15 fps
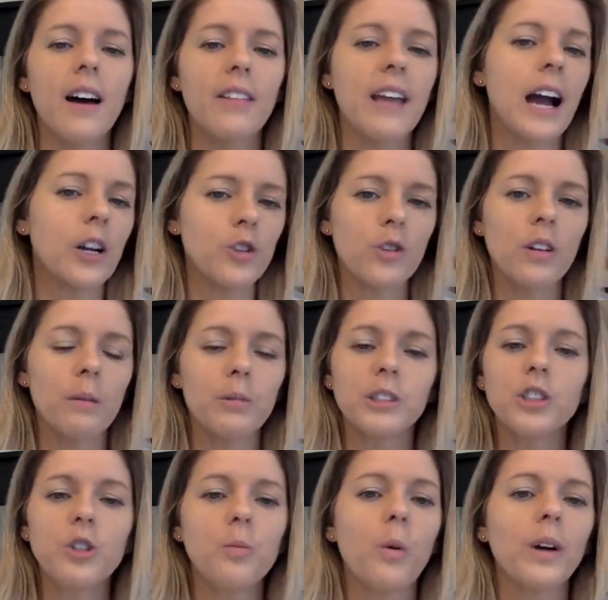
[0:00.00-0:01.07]
The actual number is
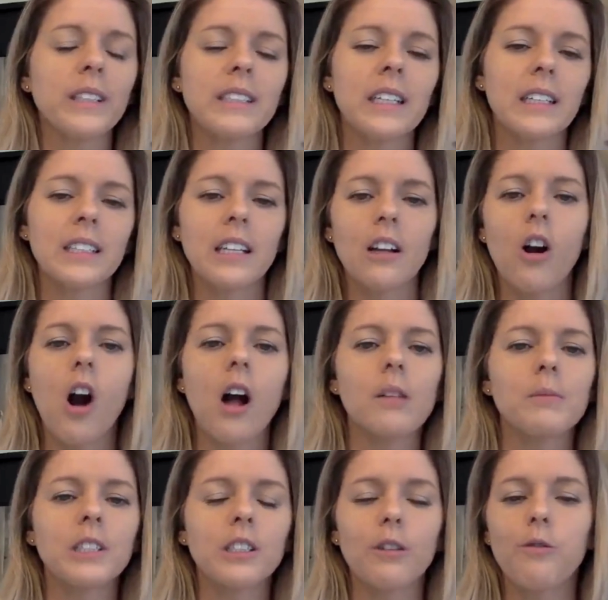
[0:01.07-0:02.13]
2.6, and
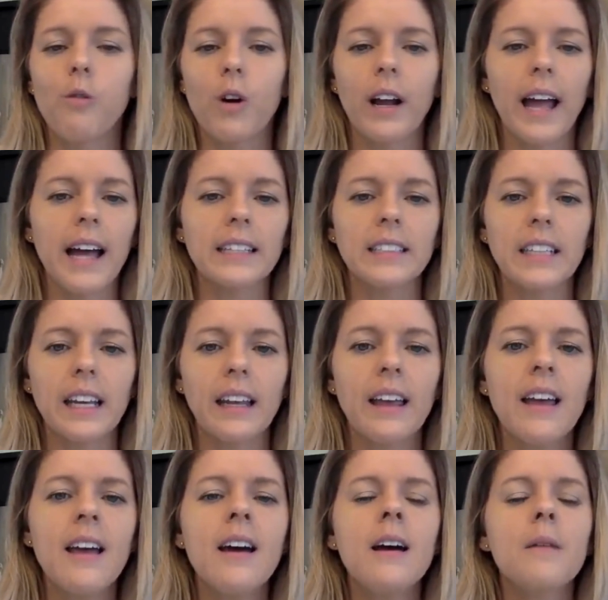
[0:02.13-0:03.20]
economists are forecasting.
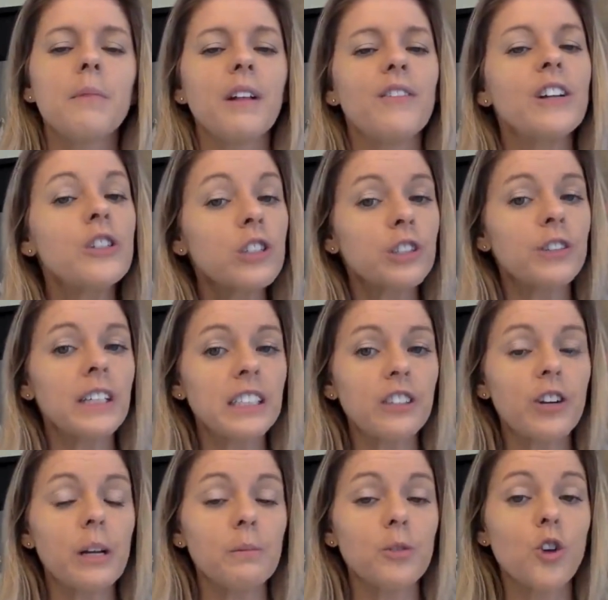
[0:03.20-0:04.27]
But if interest rates
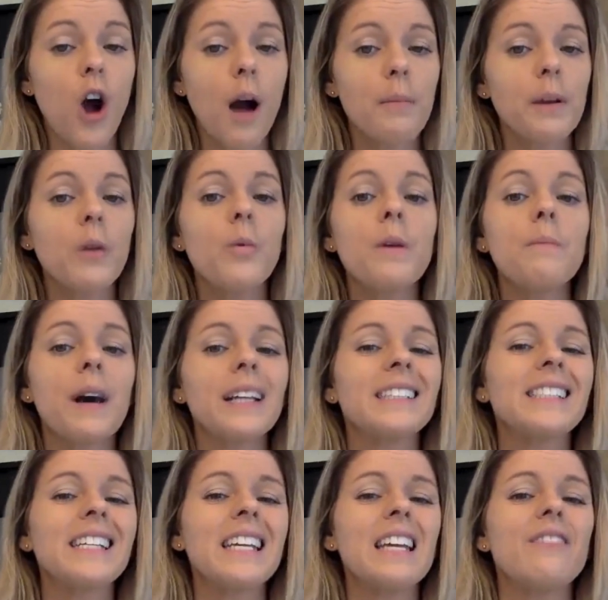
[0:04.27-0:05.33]
keep dropping, we might
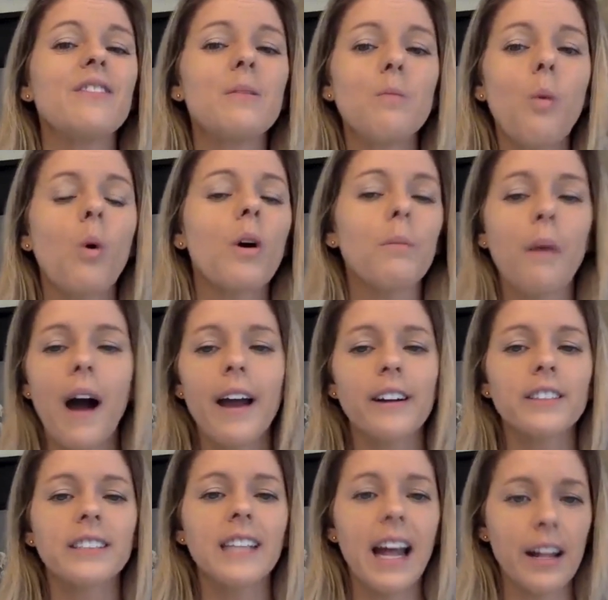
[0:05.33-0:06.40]
see even more
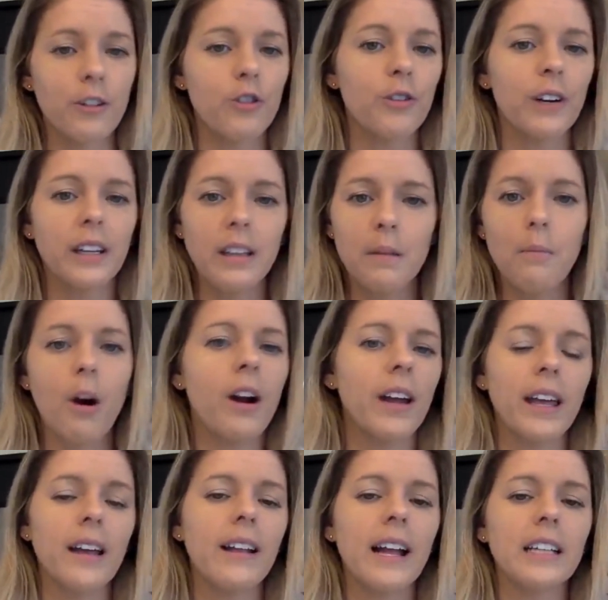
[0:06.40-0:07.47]
buyers entering the
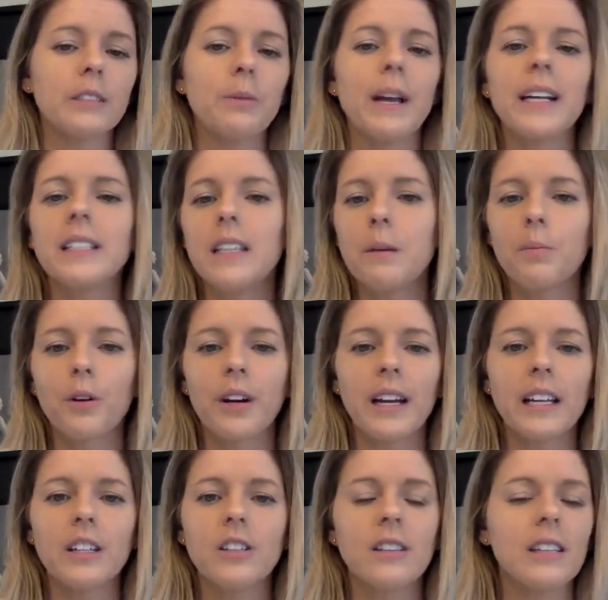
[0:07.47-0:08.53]
market as we head deeper
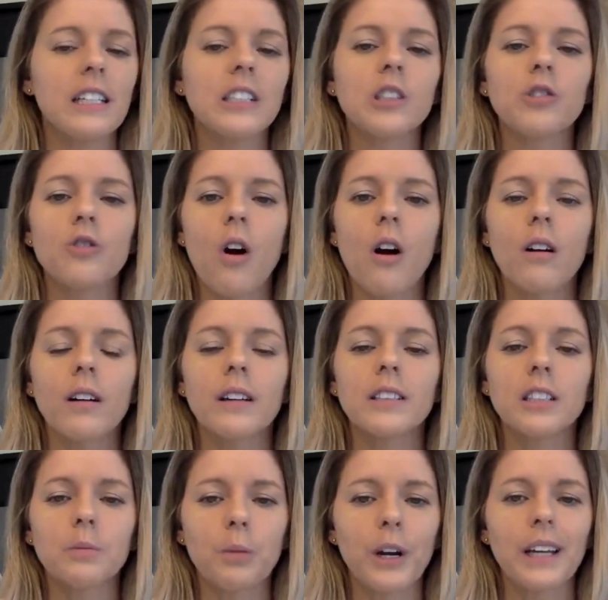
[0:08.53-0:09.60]
into these strong
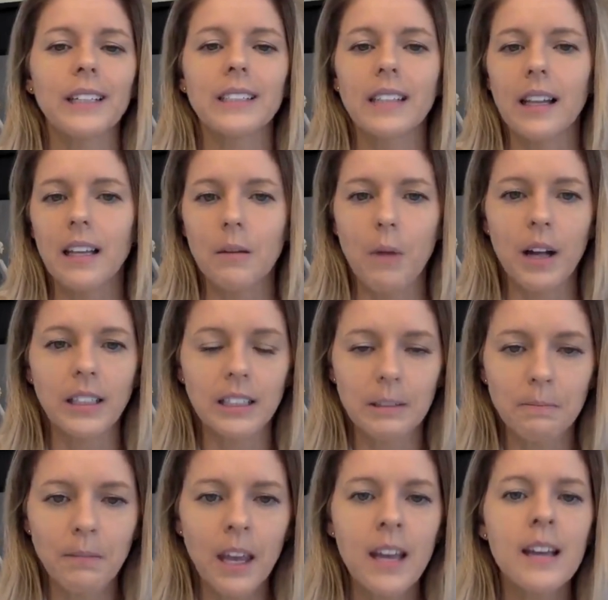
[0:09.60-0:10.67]
spring selling months.
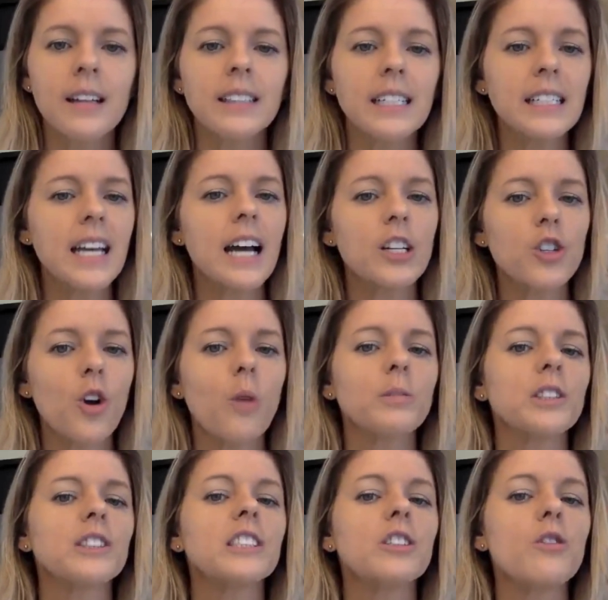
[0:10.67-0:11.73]
Detached homes
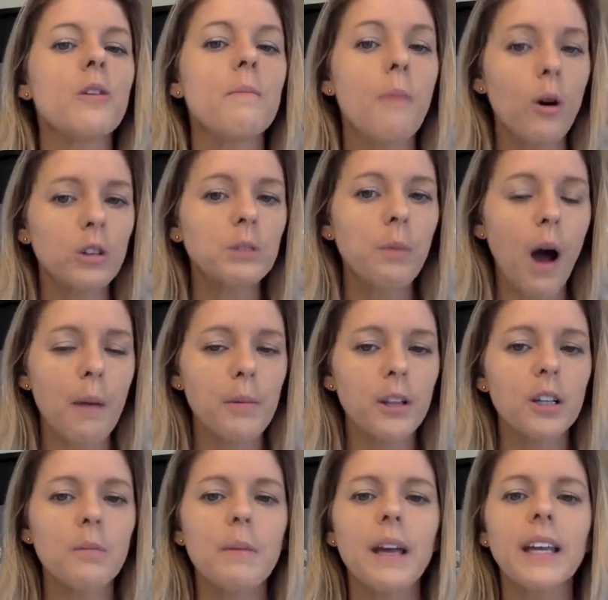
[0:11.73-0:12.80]
are still the most
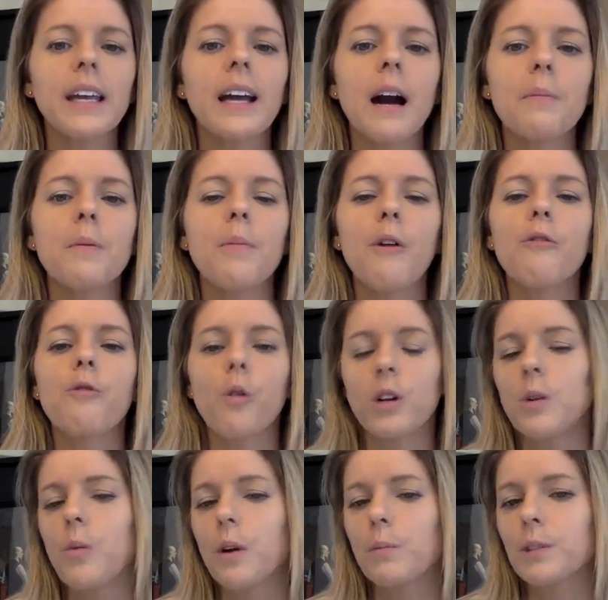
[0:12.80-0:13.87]
popular, making up about
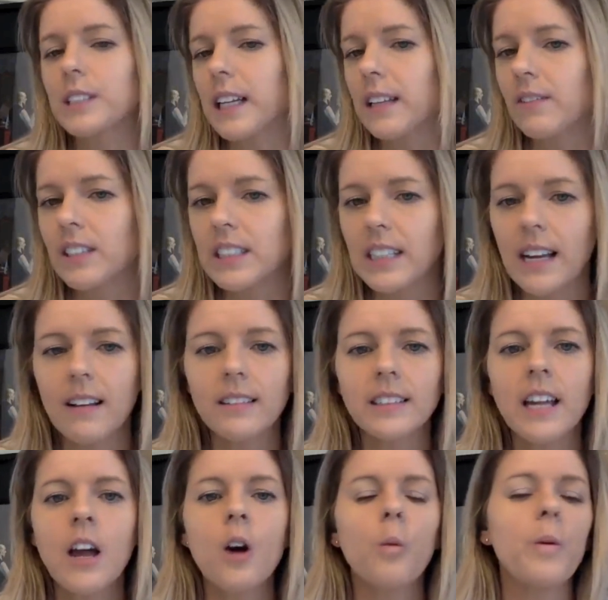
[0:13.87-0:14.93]
41% of the sales,
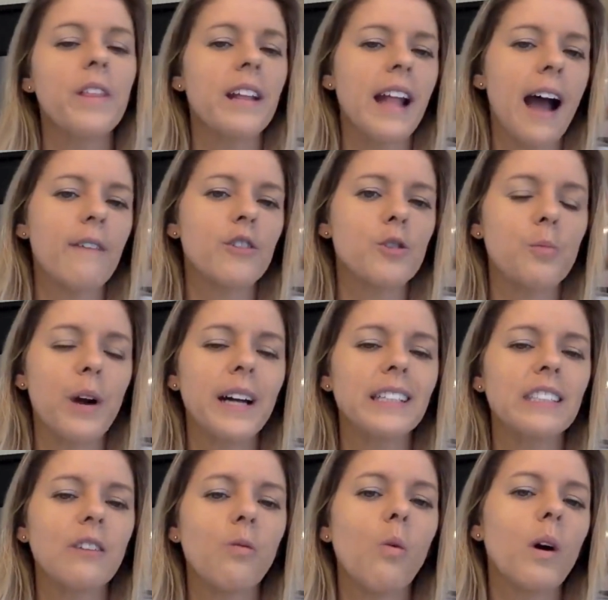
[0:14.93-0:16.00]
with an average
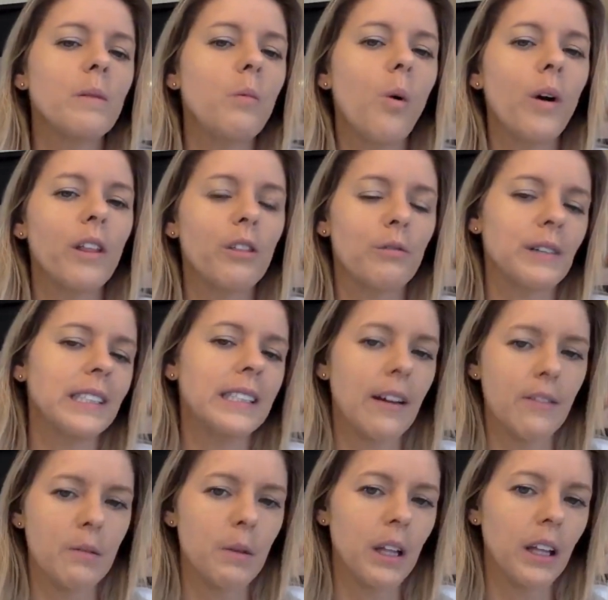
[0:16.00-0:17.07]
price of
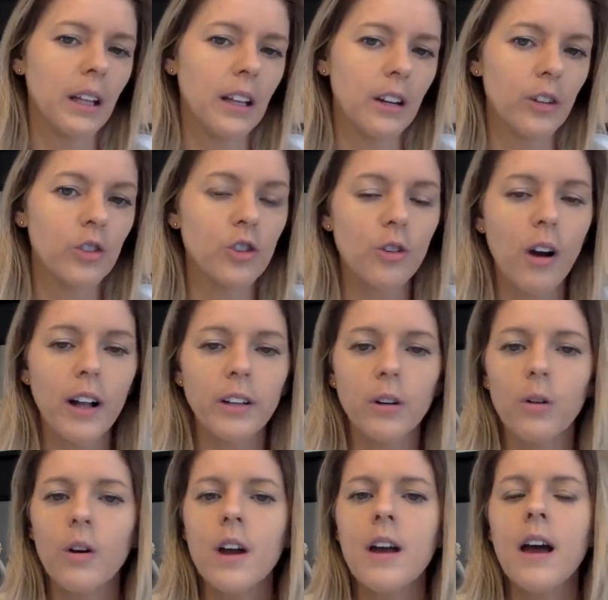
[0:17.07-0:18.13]
$1.37 million here in
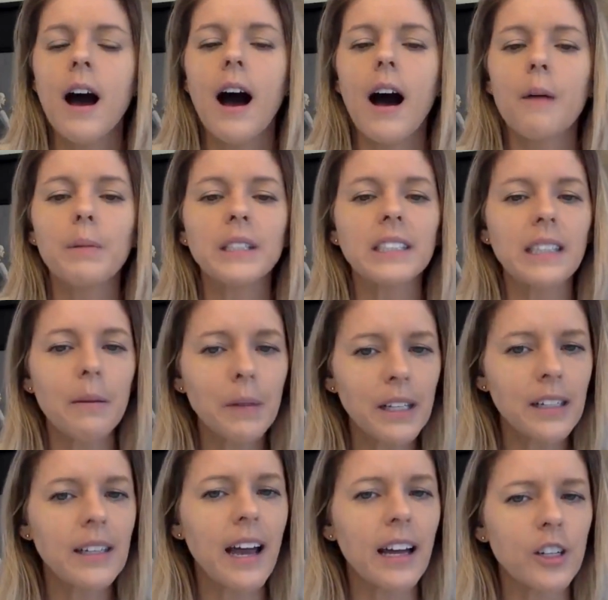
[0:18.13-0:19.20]
Toronto. But
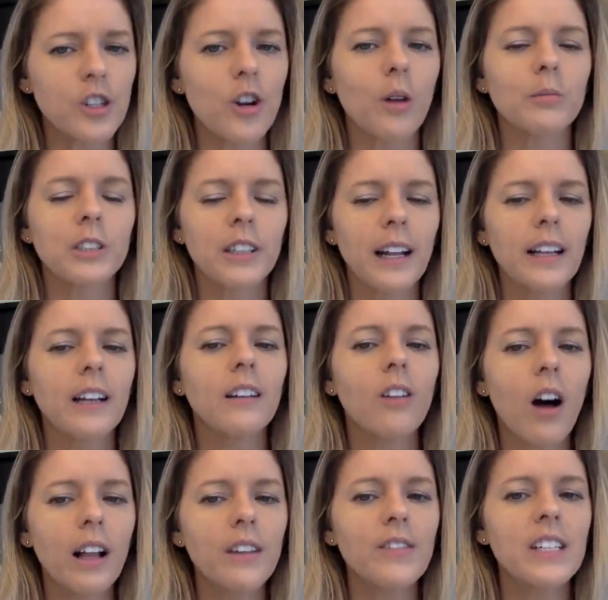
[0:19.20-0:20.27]
semi-detached homes are getting a
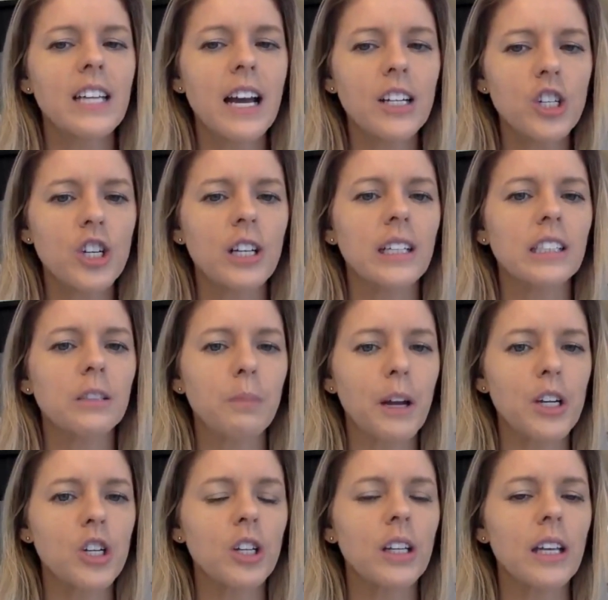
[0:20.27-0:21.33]
lot of attention,
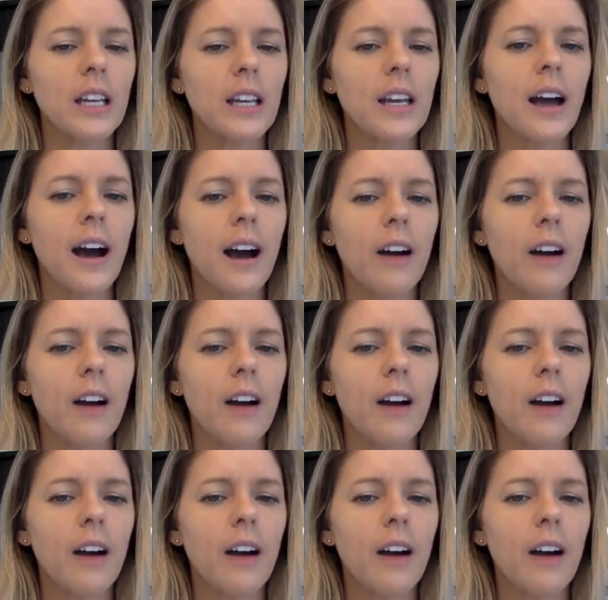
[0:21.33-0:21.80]
especially